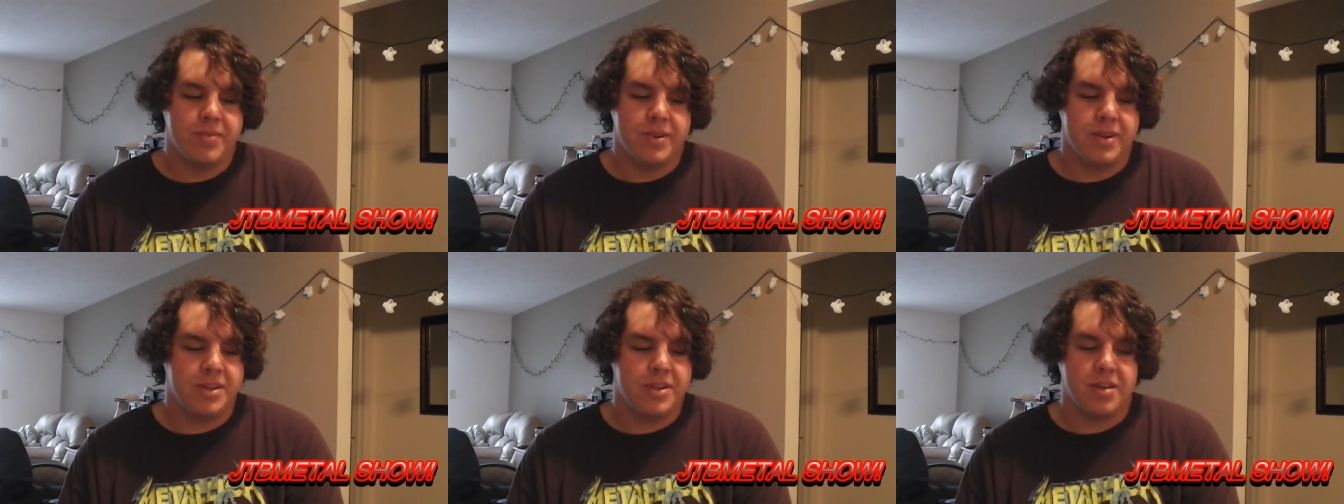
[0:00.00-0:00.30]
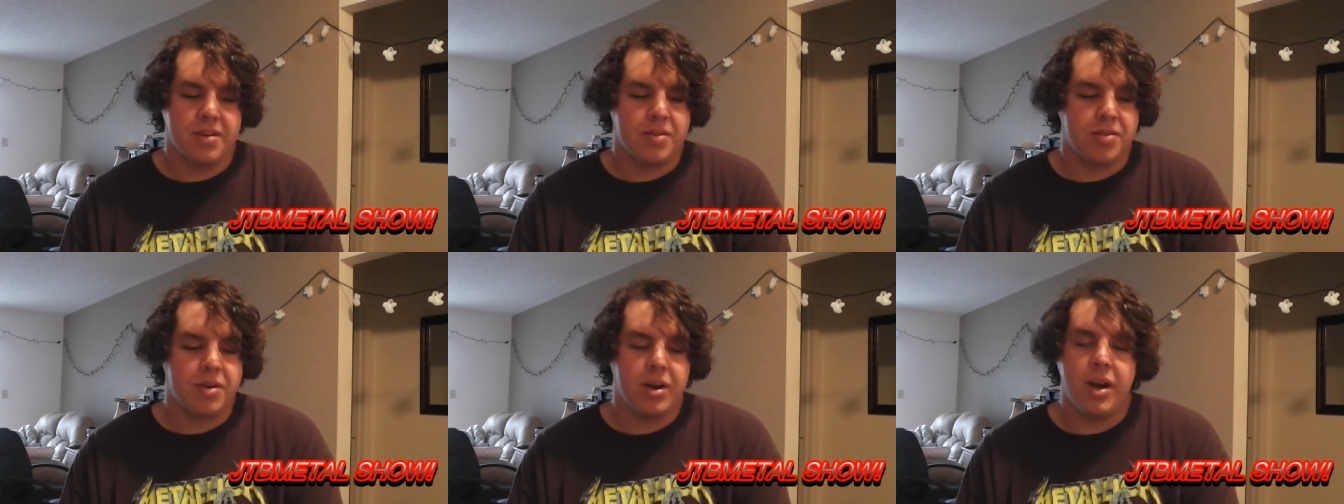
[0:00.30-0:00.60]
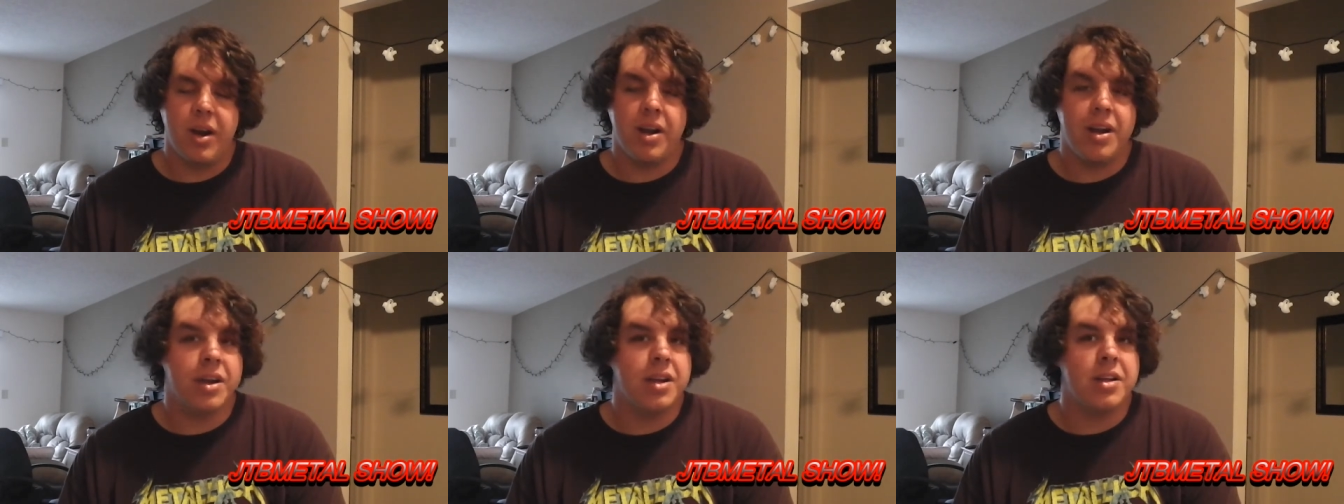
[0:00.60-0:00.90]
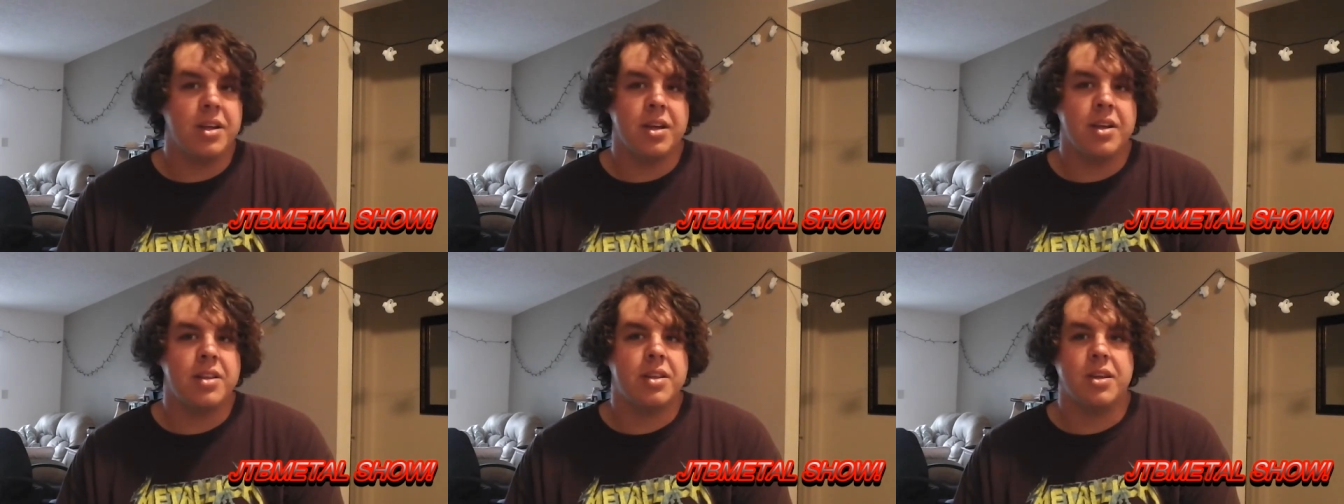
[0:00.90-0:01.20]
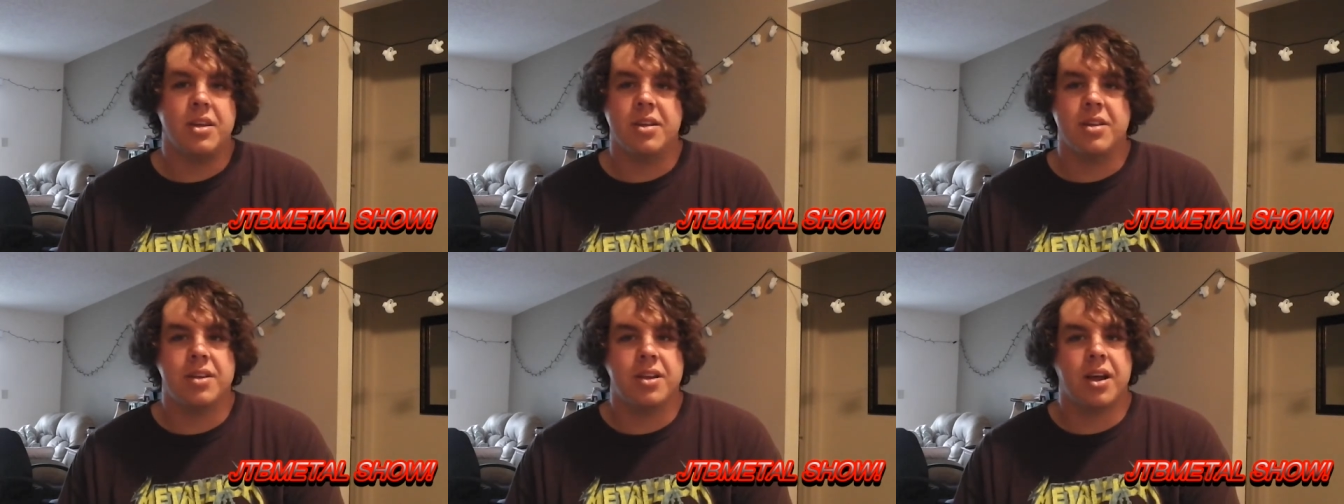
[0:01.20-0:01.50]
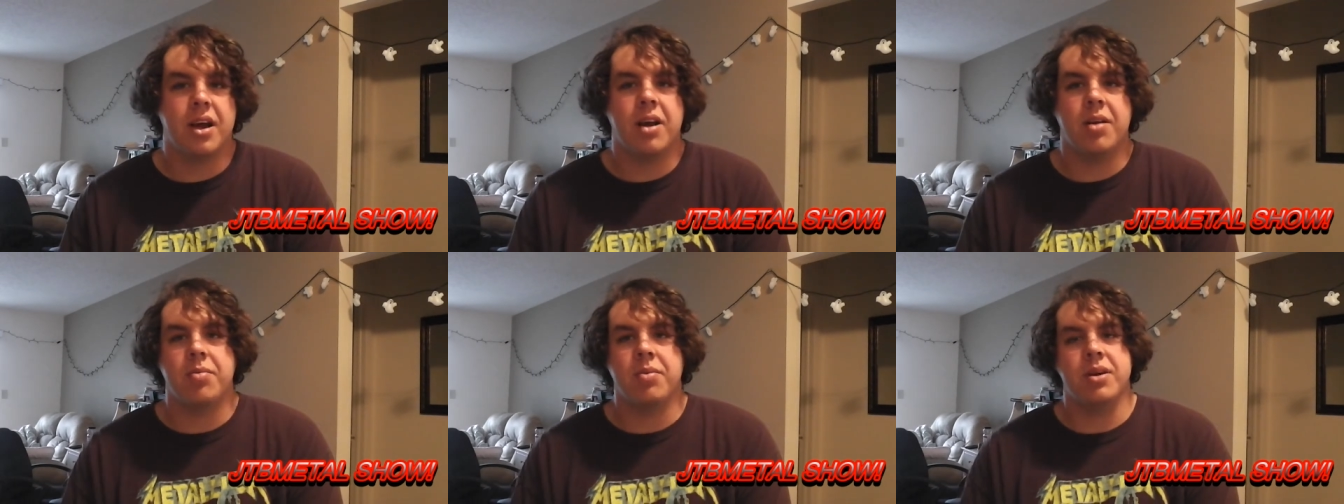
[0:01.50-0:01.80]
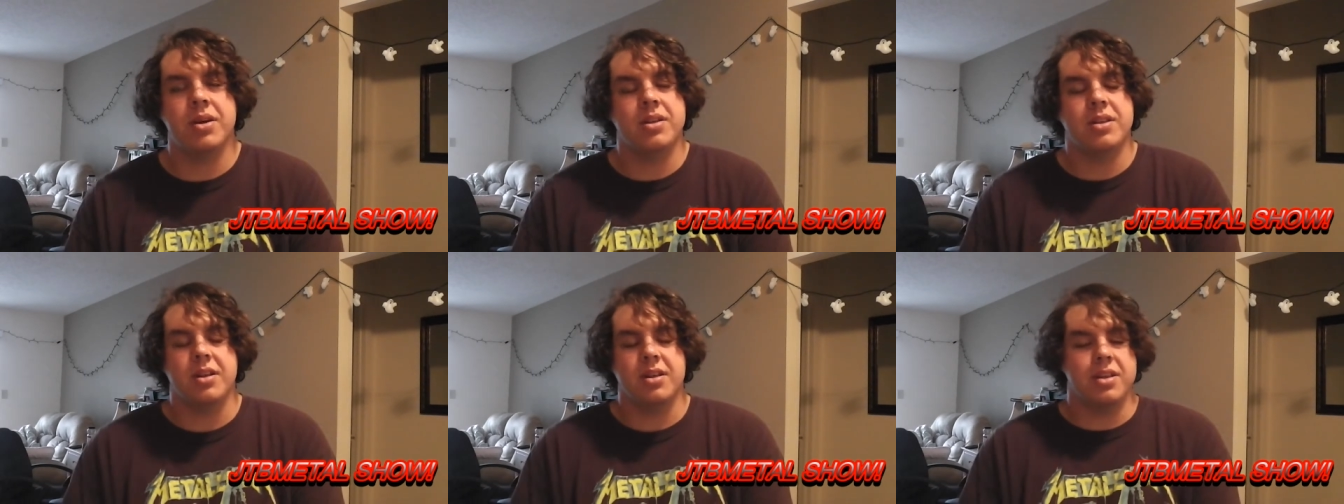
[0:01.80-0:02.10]
It's a great it, it's it's got to
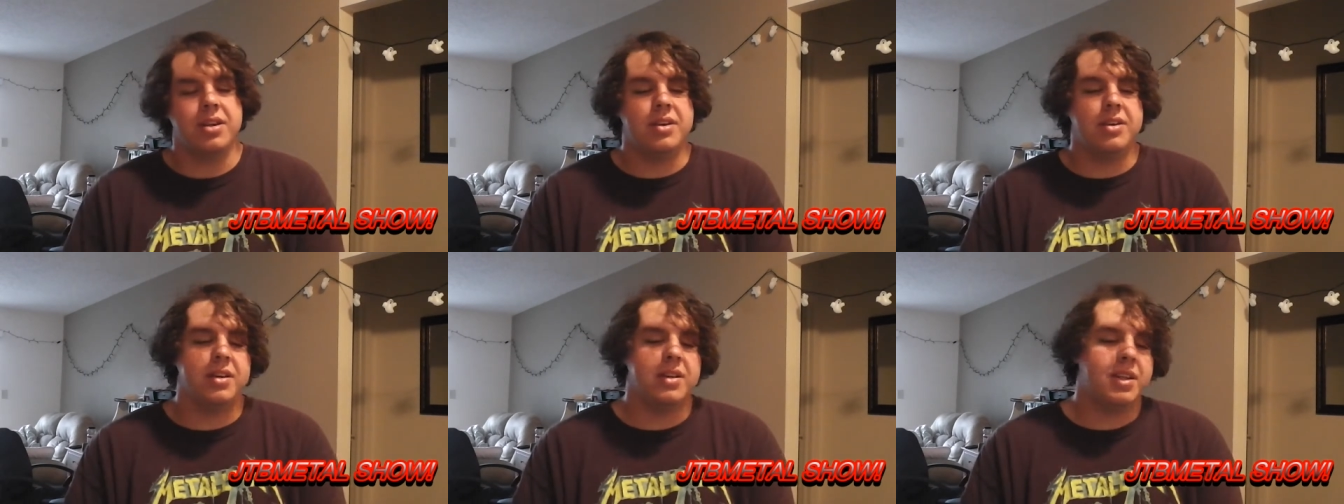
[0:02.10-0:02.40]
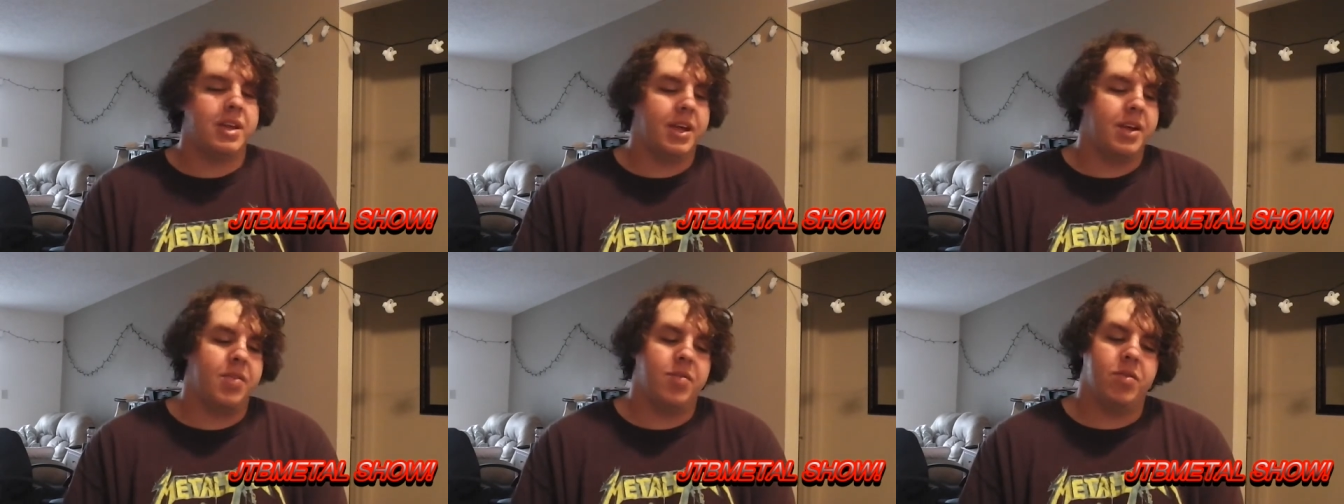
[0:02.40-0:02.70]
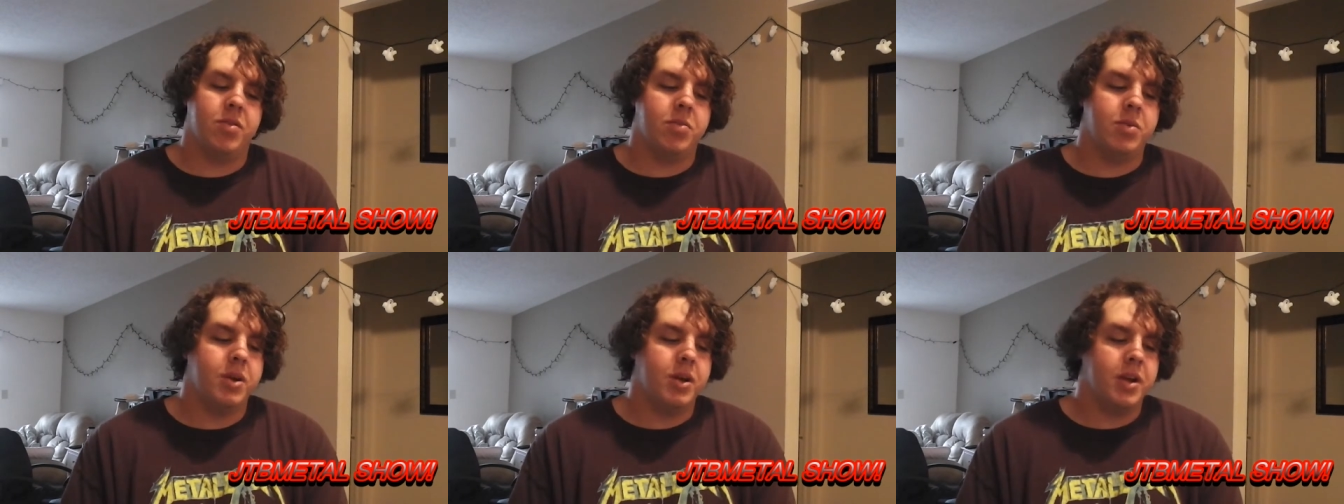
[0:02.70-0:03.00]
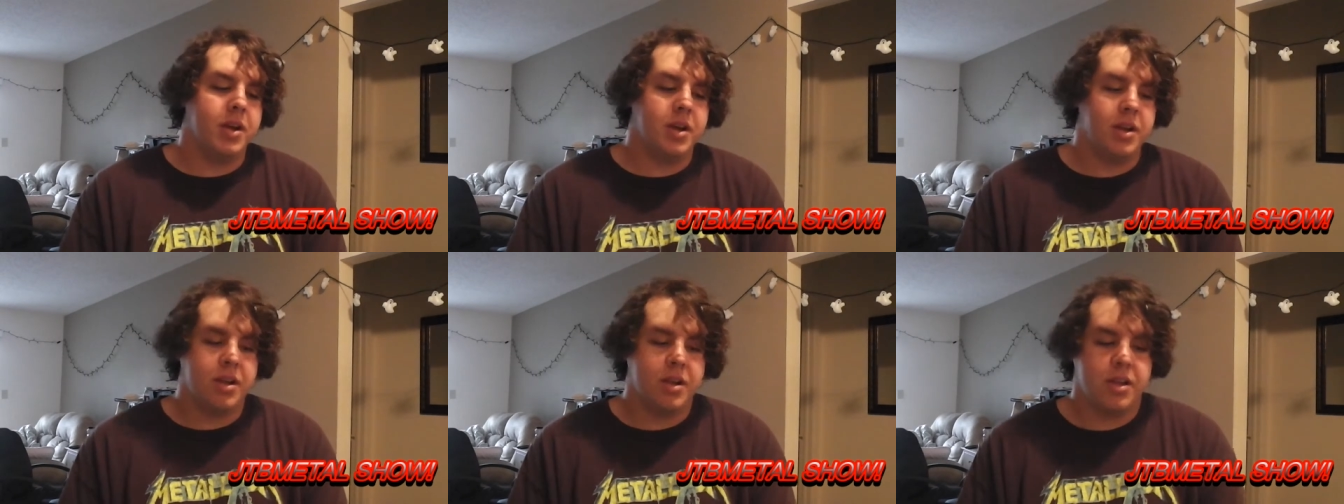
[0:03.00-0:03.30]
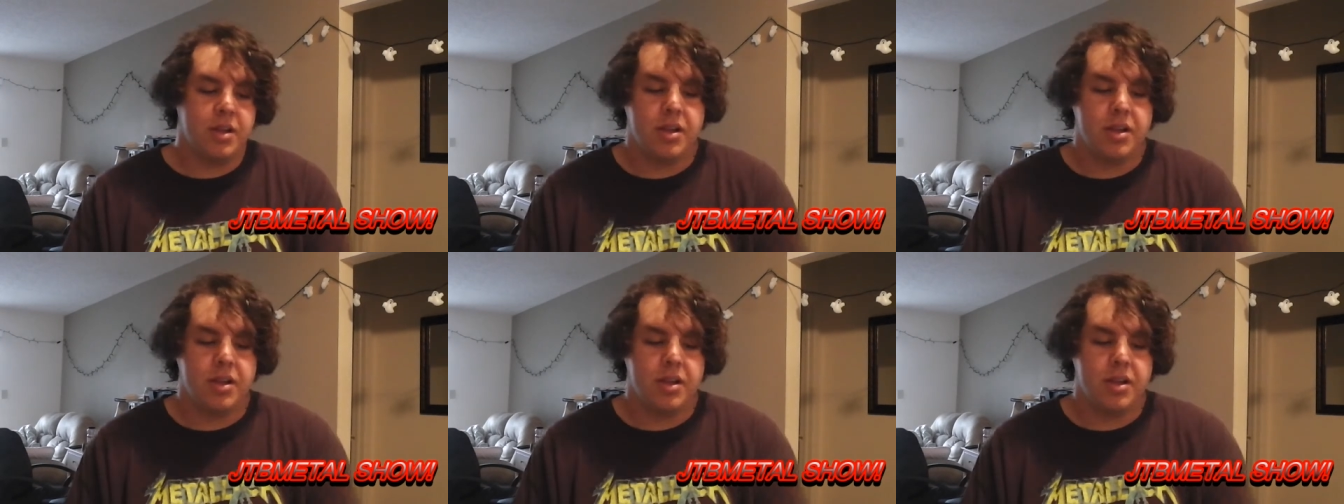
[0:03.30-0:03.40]
be it's at least a 10 for me.